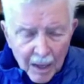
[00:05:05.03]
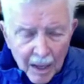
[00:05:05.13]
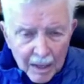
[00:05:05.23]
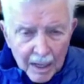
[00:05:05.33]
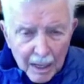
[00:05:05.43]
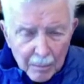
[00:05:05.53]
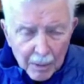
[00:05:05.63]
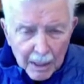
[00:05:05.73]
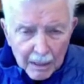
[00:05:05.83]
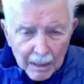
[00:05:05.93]
that had
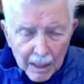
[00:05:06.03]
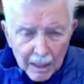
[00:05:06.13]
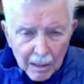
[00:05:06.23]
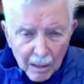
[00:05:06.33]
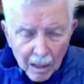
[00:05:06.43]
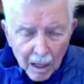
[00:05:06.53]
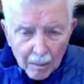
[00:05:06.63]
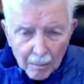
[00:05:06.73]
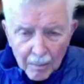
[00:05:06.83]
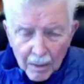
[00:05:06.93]
been in the
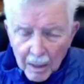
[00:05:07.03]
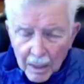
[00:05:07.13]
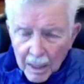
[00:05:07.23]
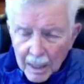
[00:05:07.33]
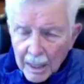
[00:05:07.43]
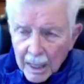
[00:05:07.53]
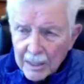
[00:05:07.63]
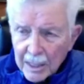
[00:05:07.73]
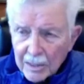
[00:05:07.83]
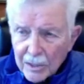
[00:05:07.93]
club in
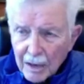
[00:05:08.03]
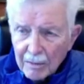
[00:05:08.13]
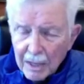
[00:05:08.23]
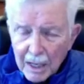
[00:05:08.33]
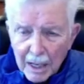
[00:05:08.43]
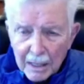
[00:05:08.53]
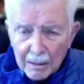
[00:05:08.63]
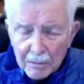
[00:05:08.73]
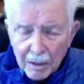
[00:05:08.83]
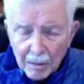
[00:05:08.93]
1978,
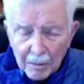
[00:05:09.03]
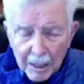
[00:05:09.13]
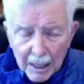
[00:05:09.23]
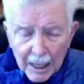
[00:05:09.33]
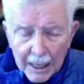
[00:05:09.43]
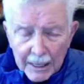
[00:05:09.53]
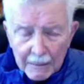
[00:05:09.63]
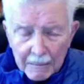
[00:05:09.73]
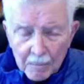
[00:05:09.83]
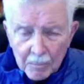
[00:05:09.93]
79.
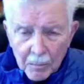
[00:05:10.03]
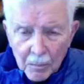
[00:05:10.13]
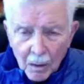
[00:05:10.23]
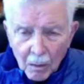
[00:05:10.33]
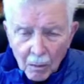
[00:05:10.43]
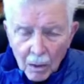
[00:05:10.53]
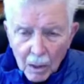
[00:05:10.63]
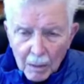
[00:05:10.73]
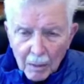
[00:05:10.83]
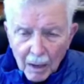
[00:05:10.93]
Well,
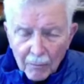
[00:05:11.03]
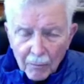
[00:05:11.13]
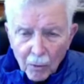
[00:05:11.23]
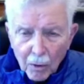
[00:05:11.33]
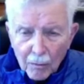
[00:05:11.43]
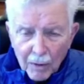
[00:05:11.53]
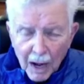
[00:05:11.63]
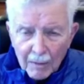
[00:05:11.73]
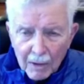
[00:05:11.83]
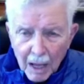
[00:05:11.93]
only about 4 or
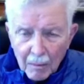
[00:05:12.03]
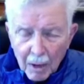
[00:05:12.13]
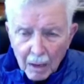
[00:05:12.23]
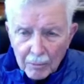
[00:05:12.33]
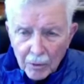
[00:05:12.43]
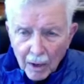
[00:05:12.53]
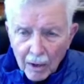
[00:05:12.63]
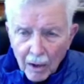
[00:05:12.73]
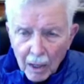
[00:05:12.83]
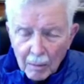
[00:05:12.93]
5 came up, so I
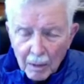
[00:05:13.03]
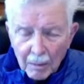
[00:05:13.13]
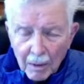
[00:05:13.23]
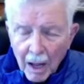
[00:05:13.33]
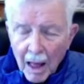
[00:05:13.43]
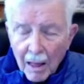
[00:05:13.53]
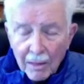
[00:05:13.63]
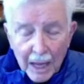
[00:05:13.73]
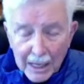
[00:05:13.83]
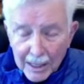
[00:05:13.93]
called them up.
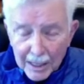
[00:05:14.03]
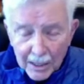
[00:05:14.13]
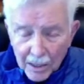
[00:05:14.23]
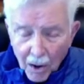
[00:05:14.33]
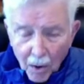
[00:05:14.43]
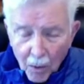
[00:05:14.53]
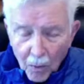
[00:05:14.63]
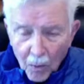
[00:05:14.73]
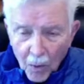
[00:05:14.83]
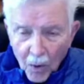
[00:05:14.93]
They didn't know
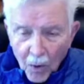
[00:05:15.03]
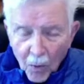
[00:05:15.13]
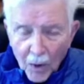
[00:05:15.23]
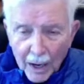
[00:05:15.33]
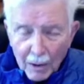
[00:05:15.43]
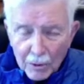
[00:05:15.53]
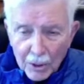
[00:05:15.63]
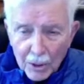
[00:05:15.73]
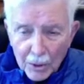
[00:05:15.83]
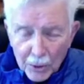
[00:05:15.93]
what I was
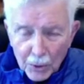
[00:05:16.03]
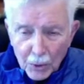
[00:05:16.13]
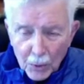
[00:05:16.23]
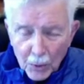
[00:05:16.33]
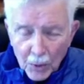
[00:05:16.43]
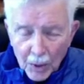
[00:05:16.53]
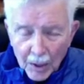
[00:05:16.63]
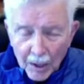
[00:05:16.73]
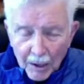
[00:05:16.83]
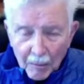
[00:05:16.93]
going to do,
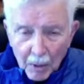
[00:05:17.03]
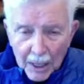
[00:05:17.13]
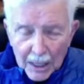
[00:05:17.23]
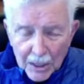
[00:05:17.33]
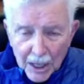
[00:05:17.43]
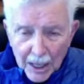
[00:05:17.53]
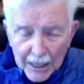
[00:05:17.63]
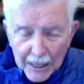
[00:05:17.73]
but I said,